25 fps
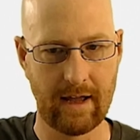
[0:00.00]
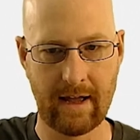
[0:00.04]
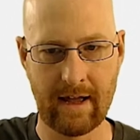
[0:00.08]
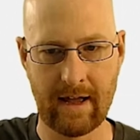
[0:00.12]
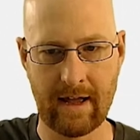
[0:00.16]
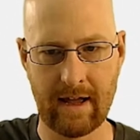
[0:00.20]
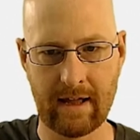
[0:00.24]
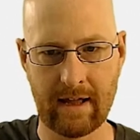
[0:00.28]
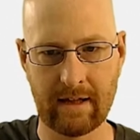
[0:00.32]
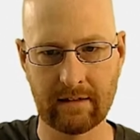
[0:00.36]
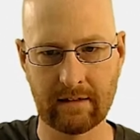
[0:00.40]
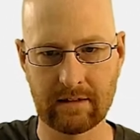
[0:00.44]

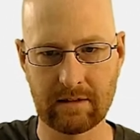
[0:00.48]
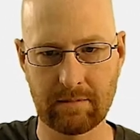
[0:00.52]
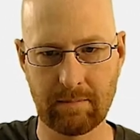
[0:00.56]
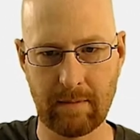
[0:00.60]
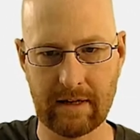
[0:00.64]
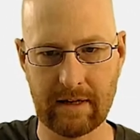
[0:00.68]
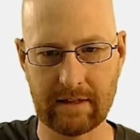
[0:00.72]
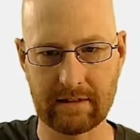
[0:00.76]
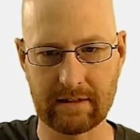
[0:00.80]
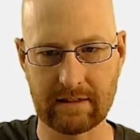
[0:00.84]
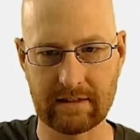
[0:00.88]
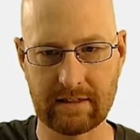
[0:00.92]
And let's
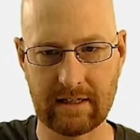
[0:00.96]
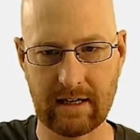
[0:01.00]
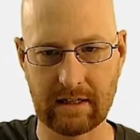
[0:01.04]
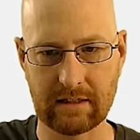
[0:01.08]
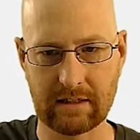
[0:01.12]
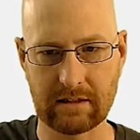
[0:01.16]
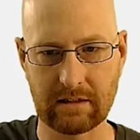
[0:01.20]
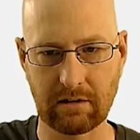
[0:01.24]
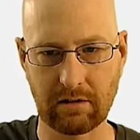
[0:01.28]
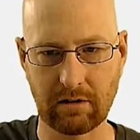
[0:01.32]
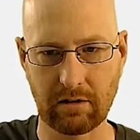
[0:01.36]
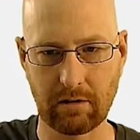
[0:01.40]
make this
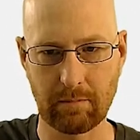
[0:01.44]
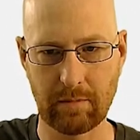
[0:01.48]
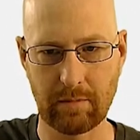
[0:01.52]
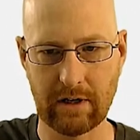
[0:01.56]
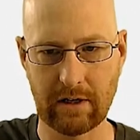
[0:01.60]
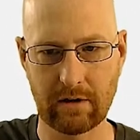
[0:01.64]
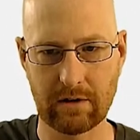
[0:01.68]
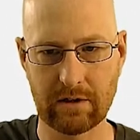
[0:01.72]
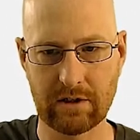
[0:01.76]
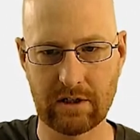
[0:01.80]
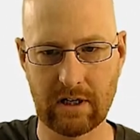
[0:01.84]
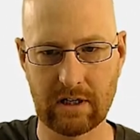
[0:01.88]
text a little
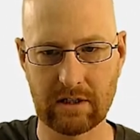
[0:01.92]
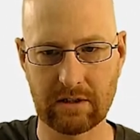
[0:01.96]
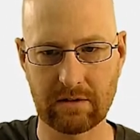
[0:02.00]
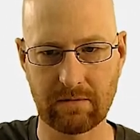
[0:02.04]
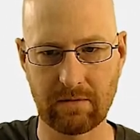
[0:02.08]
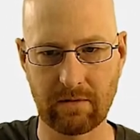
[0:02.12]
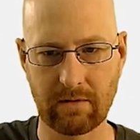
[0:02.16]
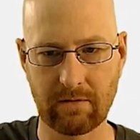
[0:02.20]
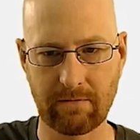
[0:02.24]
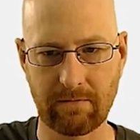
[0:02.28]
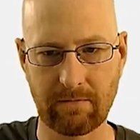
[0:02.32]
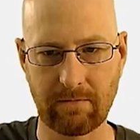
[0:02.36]
bigger just
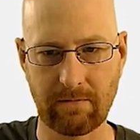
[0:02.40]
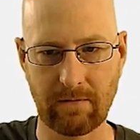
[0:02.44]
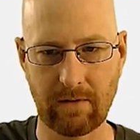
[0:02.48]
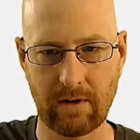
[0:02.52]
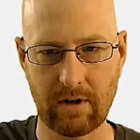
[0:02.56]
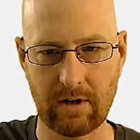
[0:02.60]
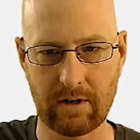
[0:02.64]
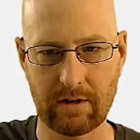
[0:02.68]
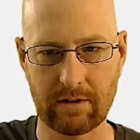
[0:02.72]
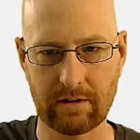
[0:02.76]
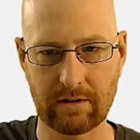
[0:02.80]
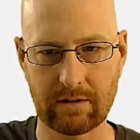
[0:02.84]
for
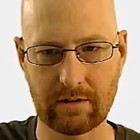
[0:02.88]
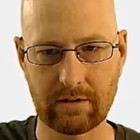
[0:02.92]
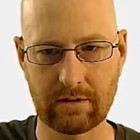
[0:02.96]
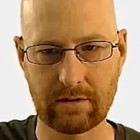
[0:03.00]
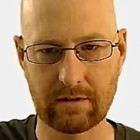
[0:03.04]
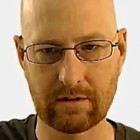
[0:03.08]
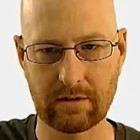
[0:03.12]
fun.